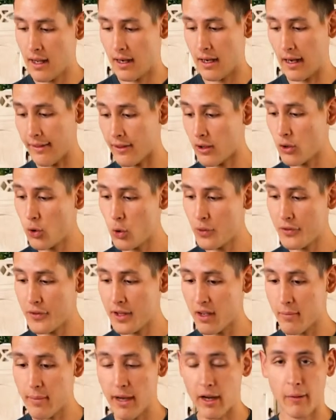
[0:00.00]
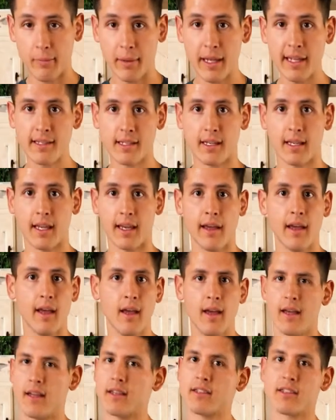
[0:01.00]
Now the cool thing about our pizza kit
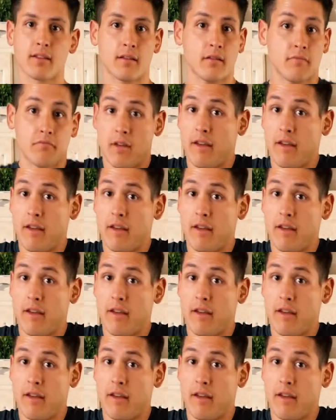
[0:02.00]
is